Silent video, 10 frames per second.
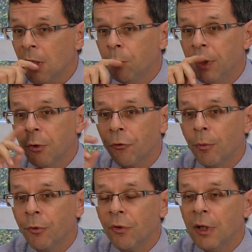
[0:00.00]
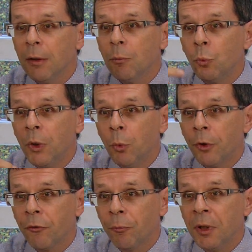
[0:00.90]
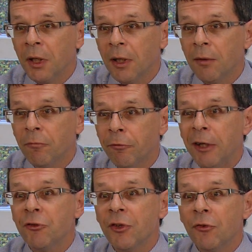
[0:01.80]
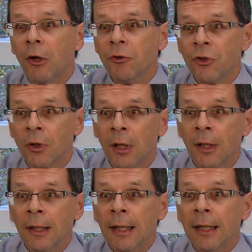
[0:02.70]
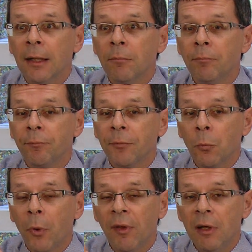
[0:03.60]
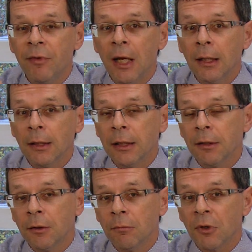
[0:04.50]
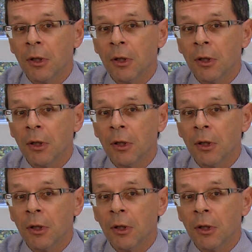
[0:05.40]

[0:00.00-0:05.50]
Because obviously we were speaking French and Dutch with Livia, and